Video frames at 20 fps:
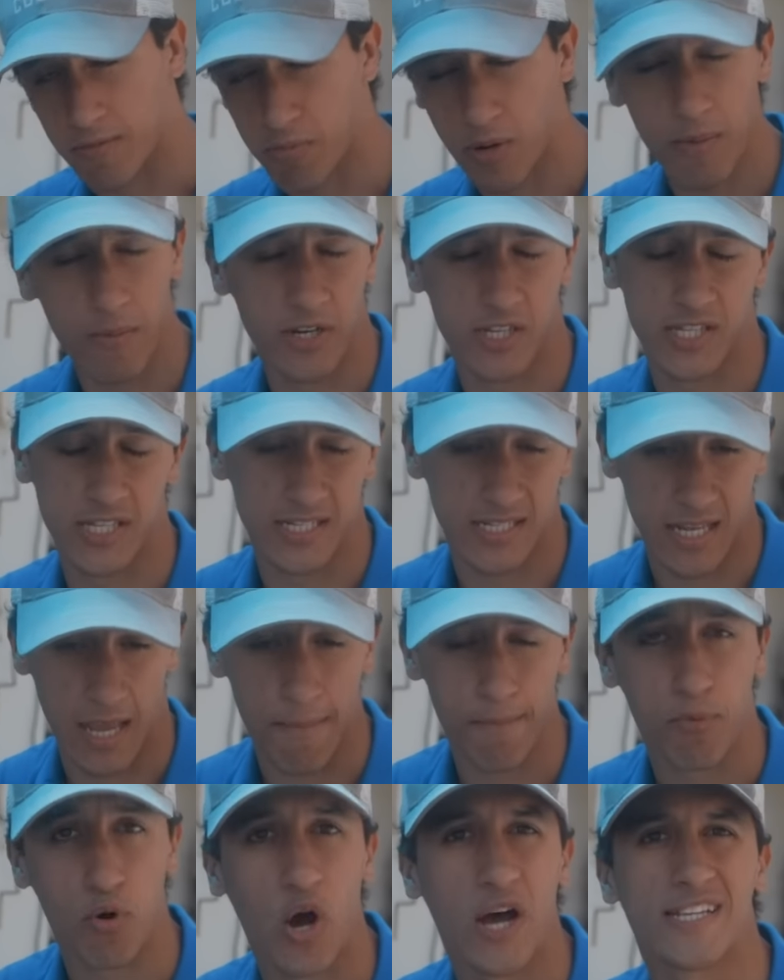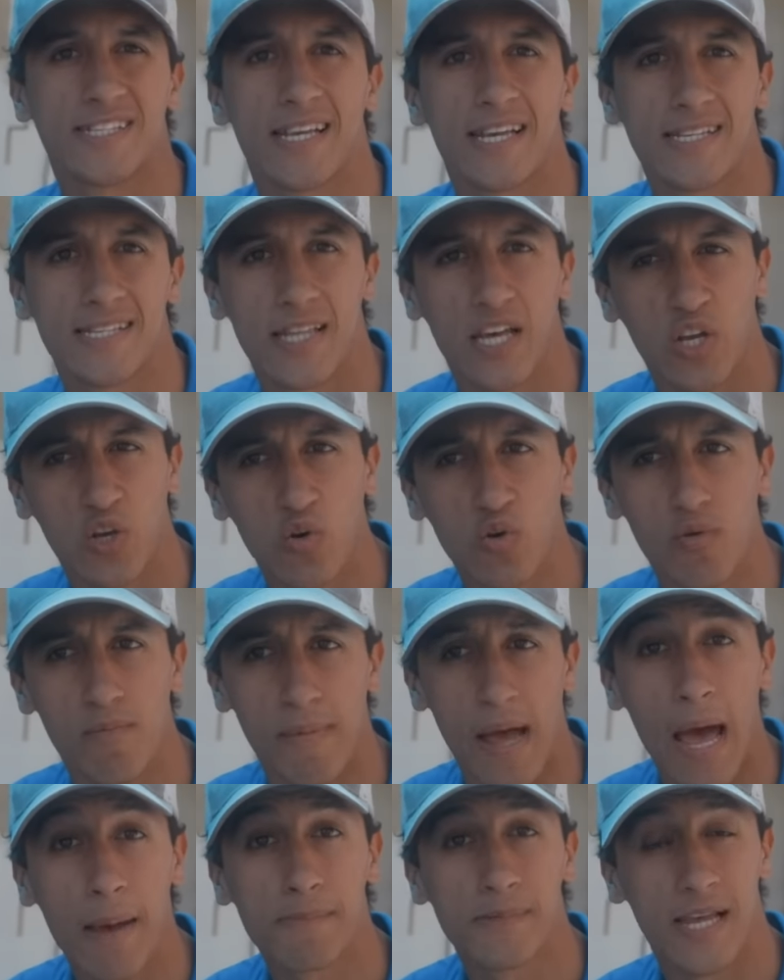pretty much the same process that Google
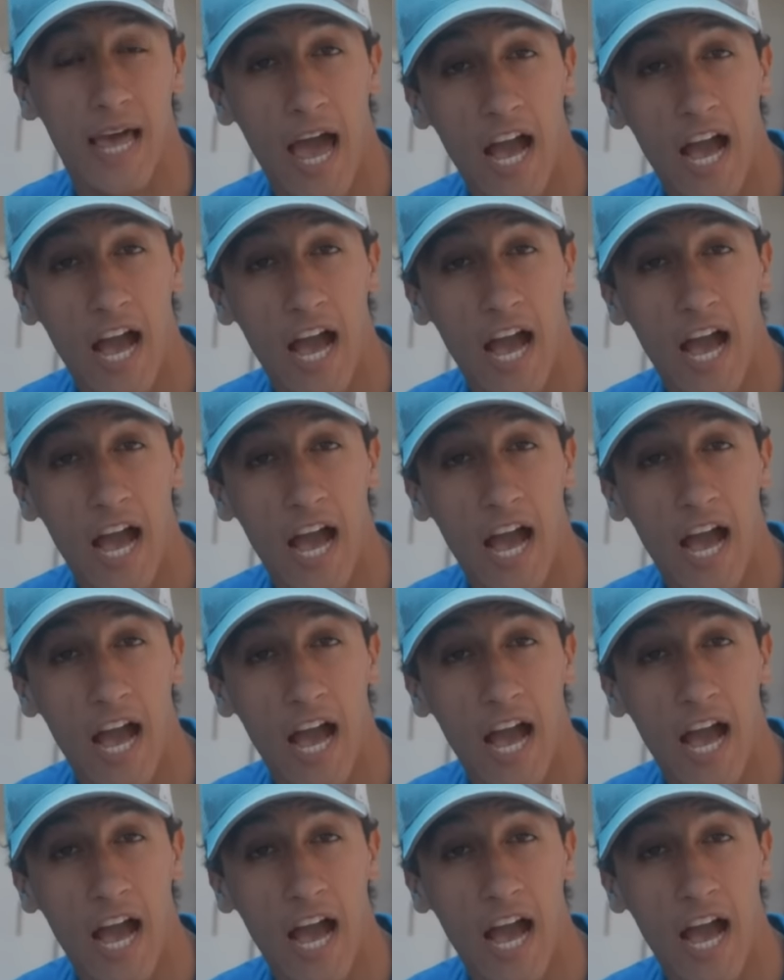Maps